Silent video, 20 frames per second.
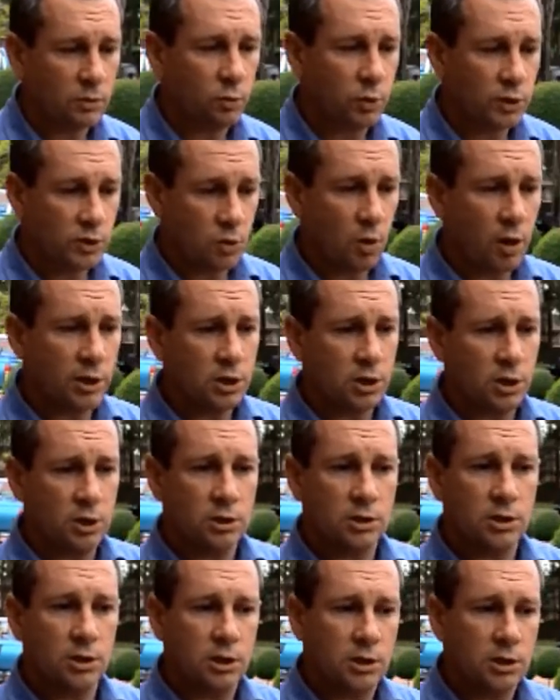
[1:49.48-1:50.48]
tried
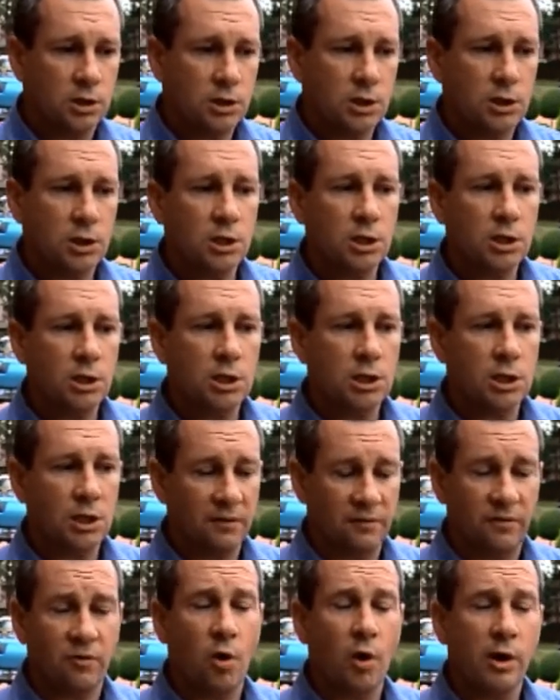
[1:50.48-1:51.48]
to get a
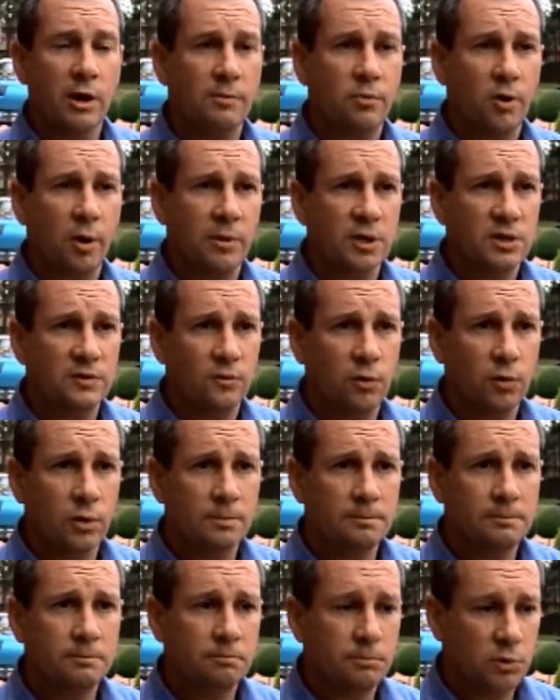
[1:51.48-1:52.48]
variety of properties for
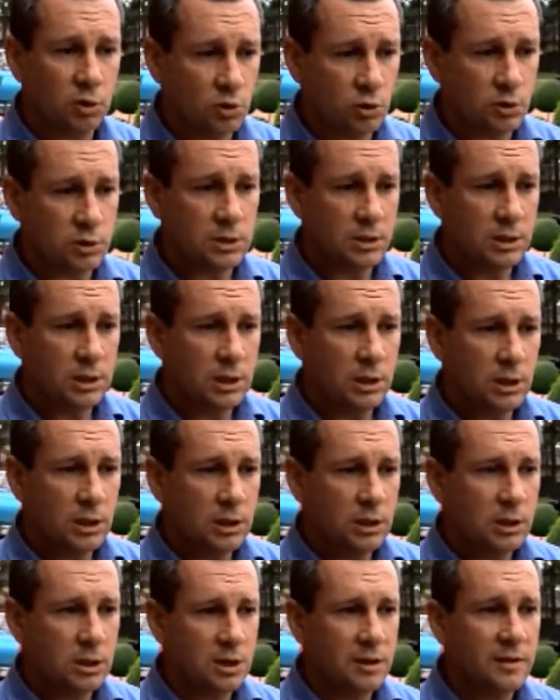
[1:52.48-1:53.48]
them because
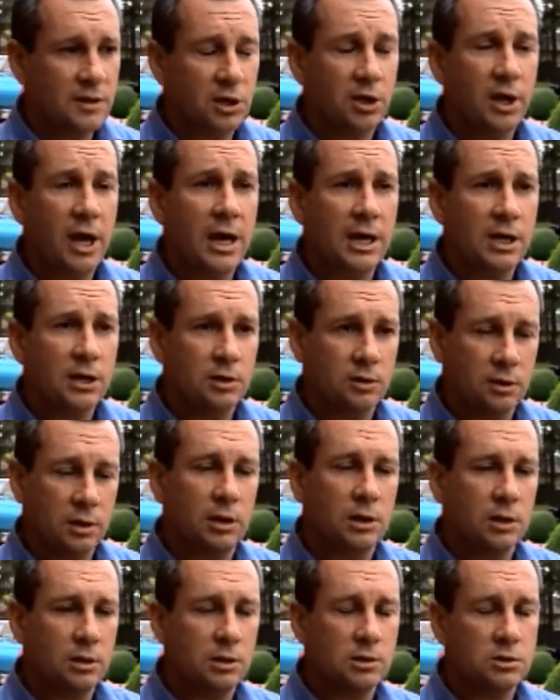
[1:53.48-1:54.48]
at the end of the day
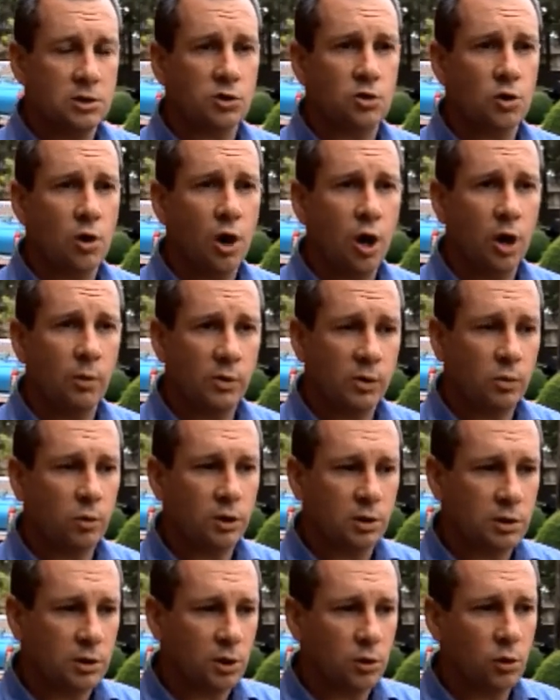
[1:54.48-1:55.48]
it is a trial and we
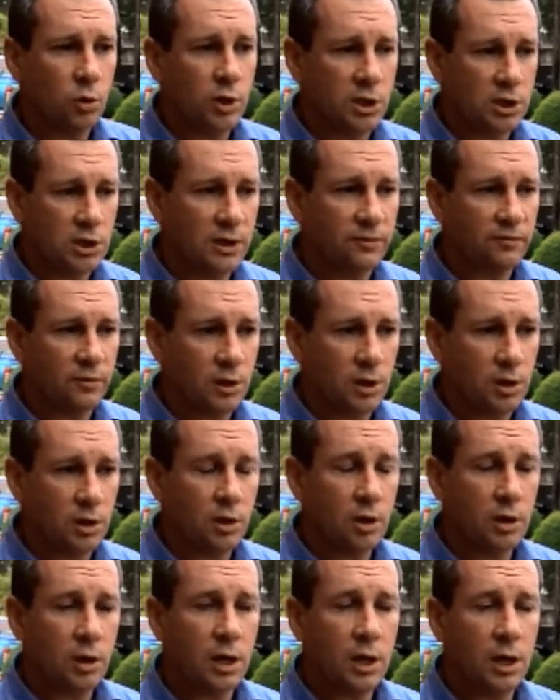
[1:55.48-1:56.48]
wanted to look at different
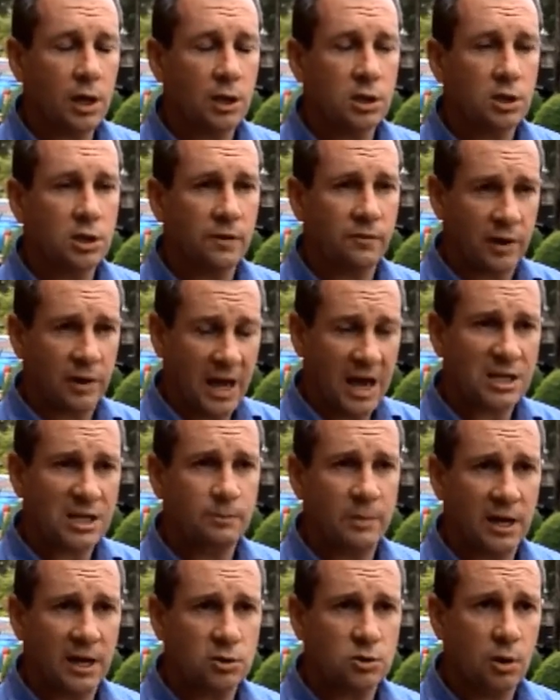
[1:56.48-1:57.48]

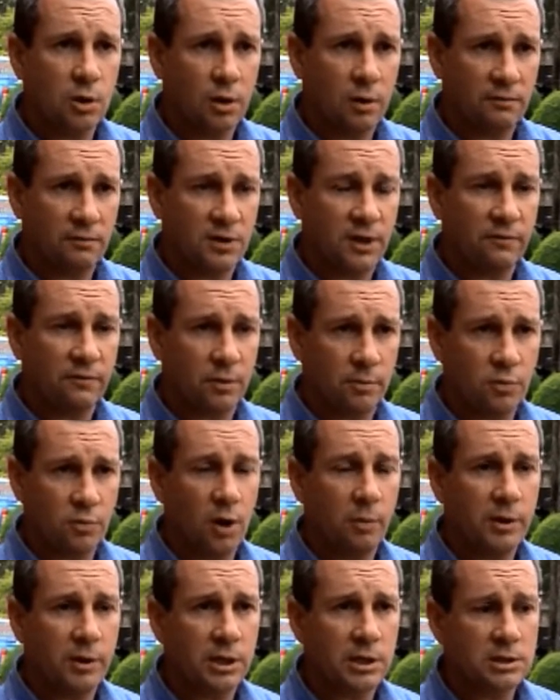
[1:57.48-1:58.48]
aspects of different
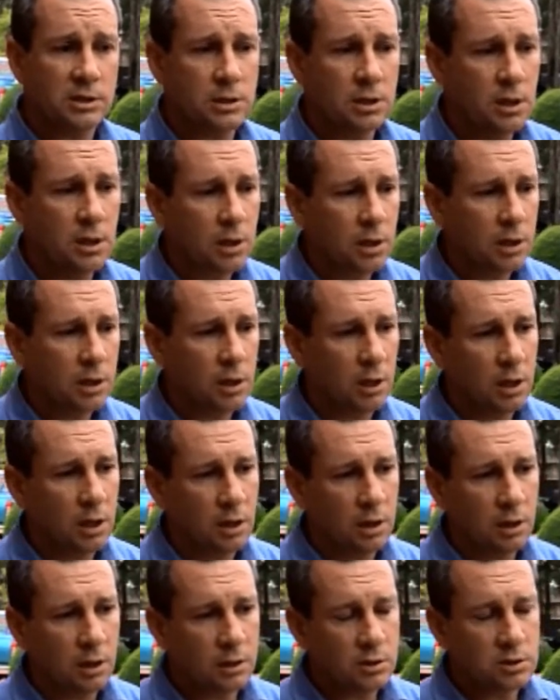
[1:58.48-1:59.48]
properties.
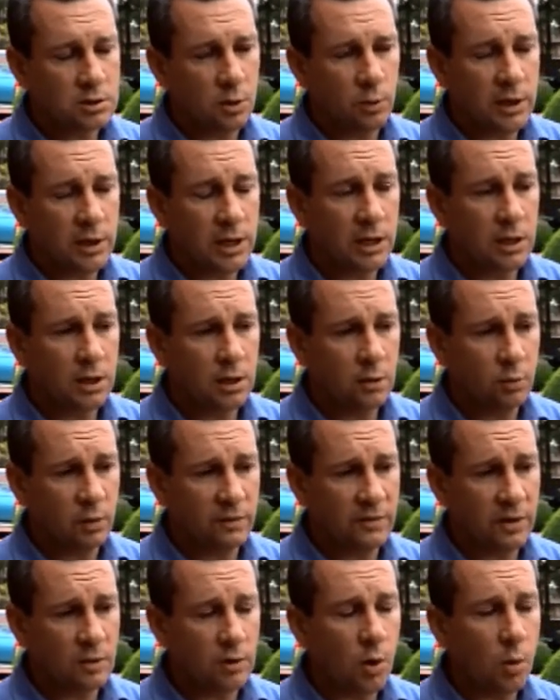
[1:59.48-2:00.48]
So
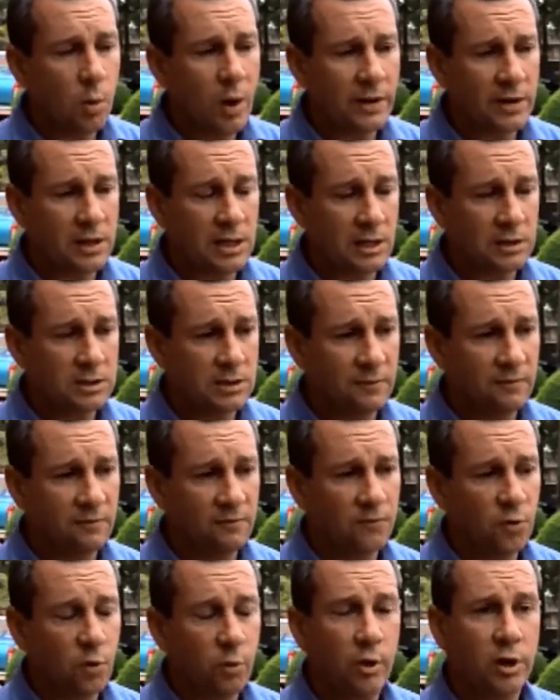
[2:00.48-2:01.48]
we've got one that had some
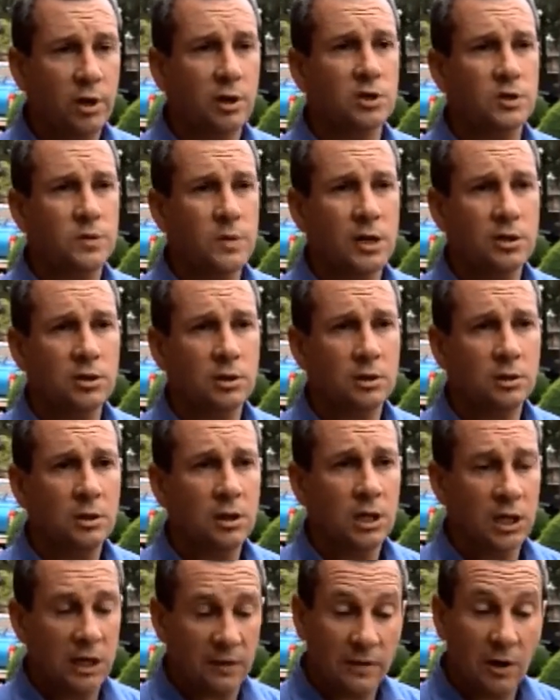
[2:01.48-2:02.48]
full brick construction,
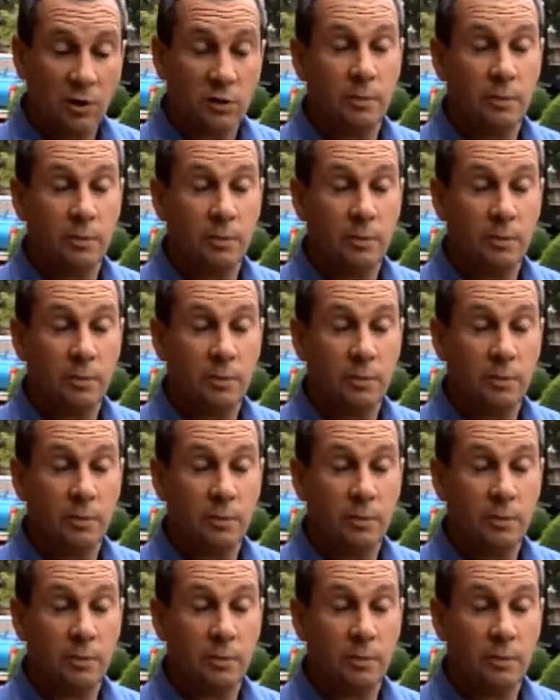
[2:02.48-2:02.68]
even though it was